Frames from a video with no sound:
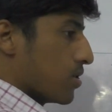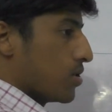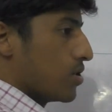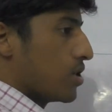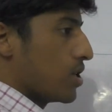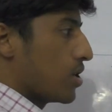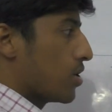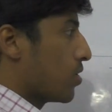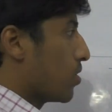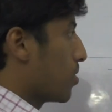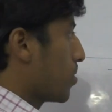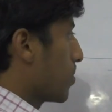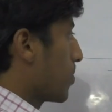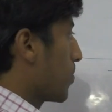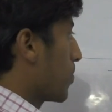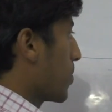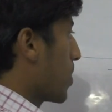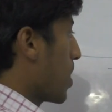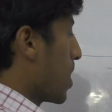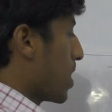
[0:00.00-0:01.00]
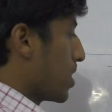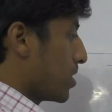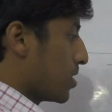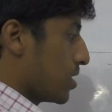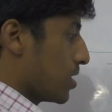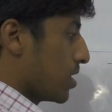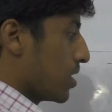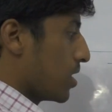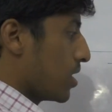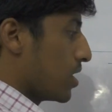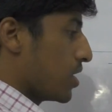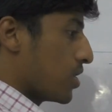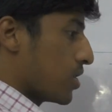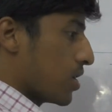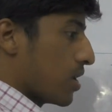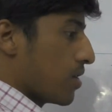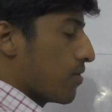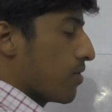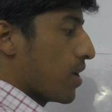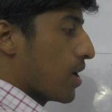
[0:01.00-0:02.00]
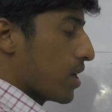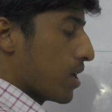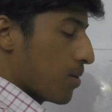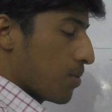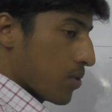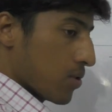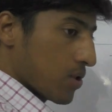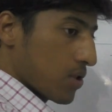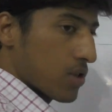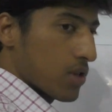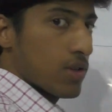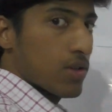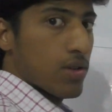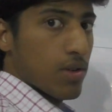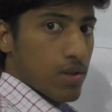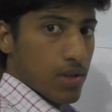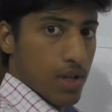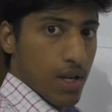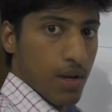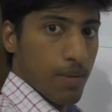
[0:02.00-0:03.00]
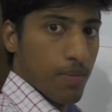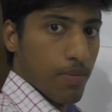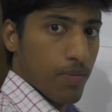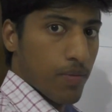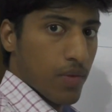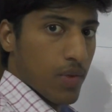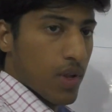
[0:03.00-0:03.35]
0 as the initial and final positions are same.